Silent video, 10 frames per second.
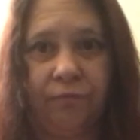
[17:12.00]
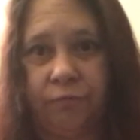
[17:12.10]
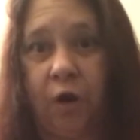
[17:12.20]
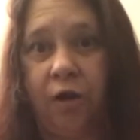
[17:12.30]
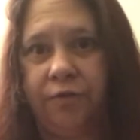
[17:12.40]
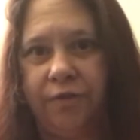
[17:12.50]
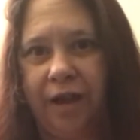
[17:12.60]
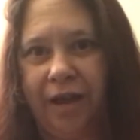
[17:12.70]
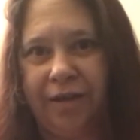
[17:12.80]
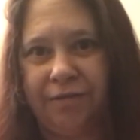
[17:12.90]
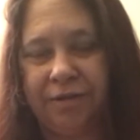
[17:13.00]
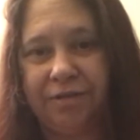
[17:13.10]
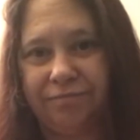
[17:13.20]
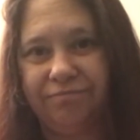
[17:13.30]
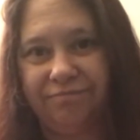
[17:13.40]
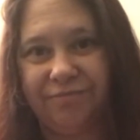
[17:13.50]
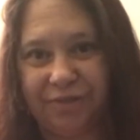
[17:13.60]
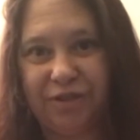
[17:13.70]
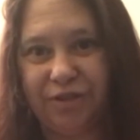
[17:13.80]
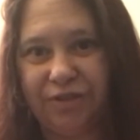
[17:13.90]
rough and
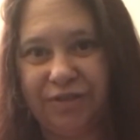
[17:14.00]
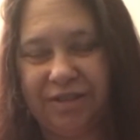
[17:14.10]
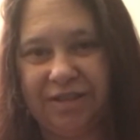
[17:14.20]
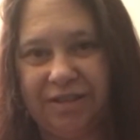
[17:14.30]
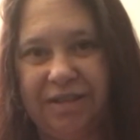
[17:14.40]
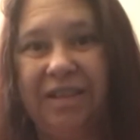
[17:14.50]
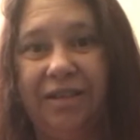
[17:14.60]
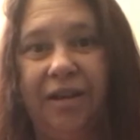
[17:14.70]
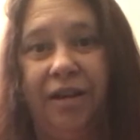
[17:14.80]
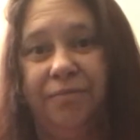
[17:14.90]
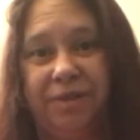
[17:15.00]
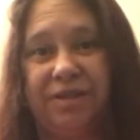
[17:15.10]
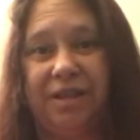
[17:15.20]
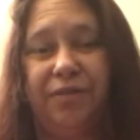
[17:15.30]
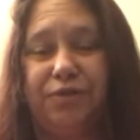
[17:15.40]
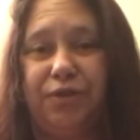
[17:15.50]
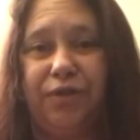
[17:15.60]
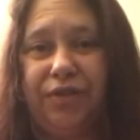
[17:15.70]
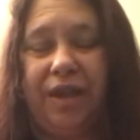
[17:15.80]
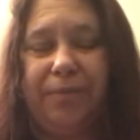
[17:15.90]
sort of did hurt myself, sort of
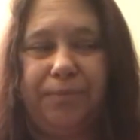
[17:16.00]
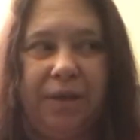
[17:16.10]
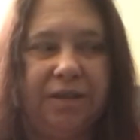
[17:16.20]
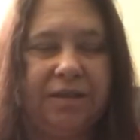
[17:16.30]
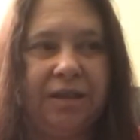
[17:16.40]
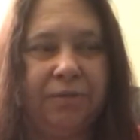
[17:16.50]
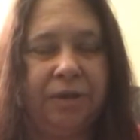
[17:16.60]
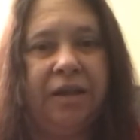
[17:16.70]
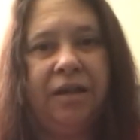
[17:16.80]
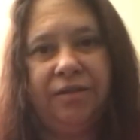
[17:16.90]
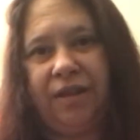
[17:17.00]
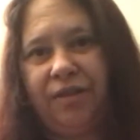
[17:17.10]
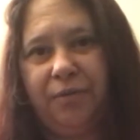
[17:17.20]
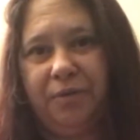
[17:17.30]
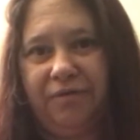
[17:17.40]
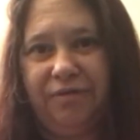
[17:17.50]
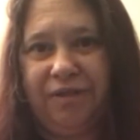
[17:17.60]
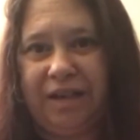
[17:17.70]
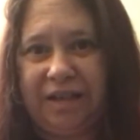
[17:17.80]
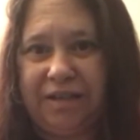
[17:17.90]
thing. But anyway, then they were
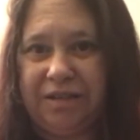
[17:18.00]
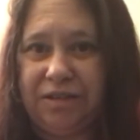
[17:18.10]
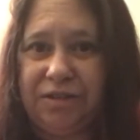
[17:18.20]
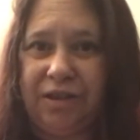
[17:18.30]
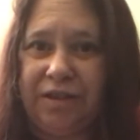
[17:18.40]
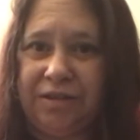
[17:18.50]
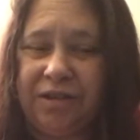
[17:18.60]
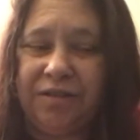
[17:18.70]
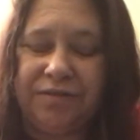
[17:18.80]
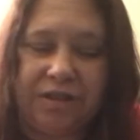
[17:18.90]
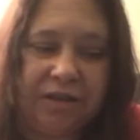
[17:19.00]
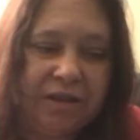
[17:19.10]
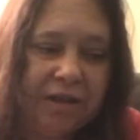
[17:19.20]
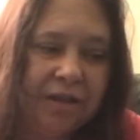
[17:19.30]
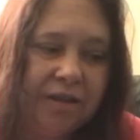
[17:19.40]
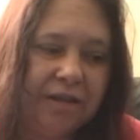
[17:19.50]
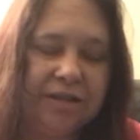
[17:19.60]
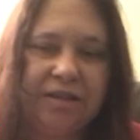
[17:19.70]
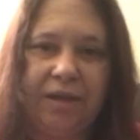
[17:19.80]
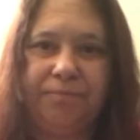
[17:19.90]
really concerned after they
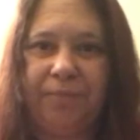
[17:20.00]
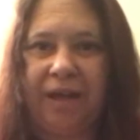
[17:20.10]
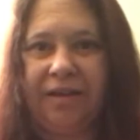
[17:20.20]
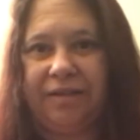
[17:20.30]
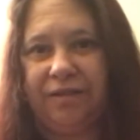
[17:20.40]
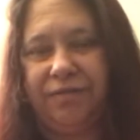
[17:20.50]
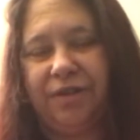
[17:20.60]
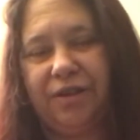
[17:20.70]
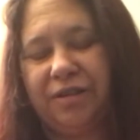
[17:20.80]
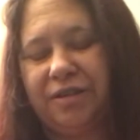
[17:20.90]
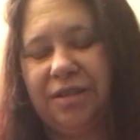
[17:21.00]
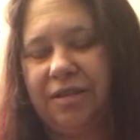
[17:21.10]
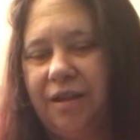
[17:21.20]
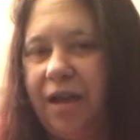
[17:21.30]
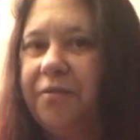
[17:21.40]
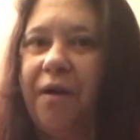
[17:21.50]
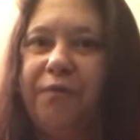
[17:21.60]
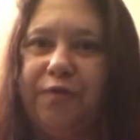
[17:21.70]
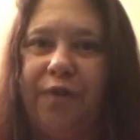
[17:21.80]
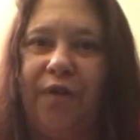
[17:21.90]
stepped back and everything, and I said, no, I'm
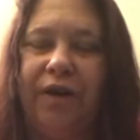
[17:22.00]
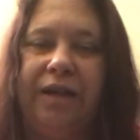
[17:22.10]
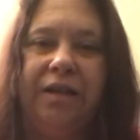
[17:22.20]
fine.